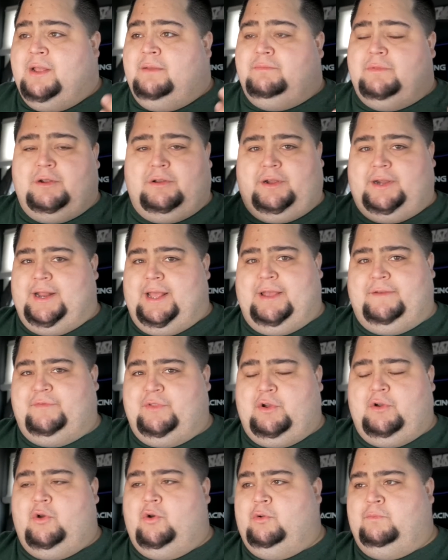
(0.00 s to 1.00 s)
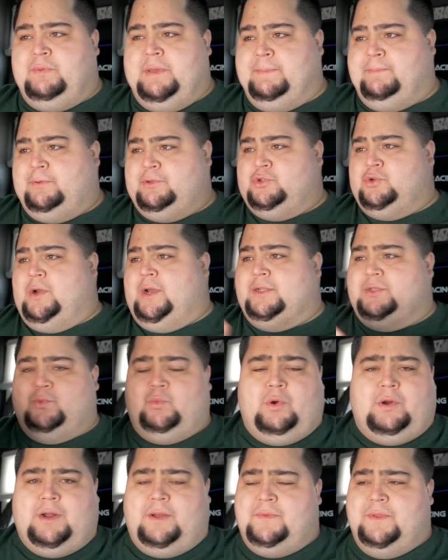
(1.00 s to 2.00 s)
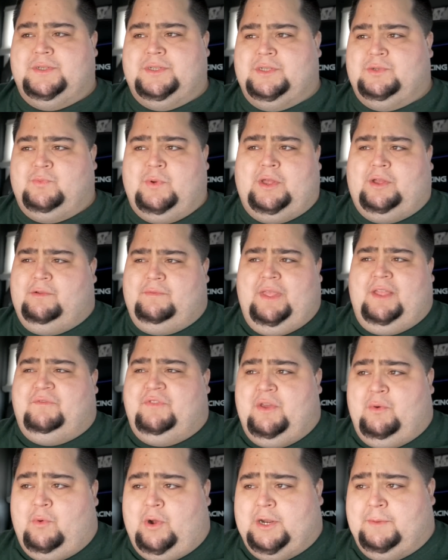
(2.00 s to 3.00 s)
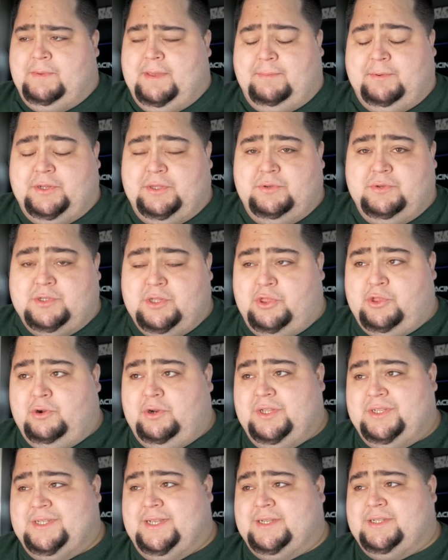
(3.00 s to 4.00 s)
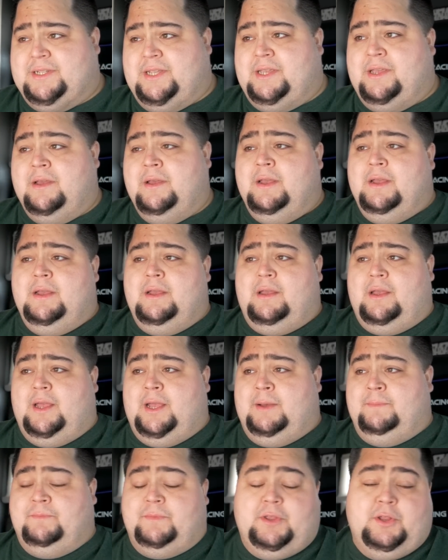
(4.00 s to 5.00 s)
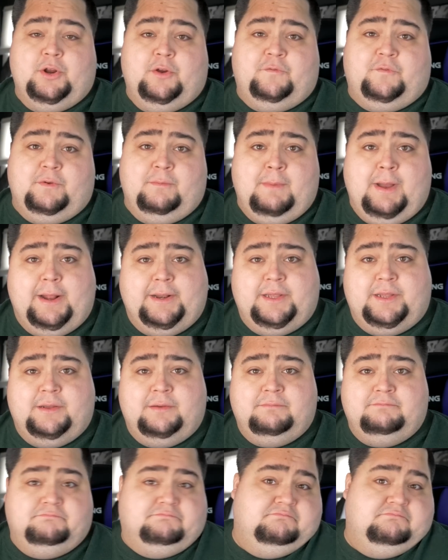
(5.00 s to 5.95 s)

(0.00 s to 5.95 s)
that are going to have their own people trying to work on this as well if they want to be able to use the thirty sixty, um, you know, for mining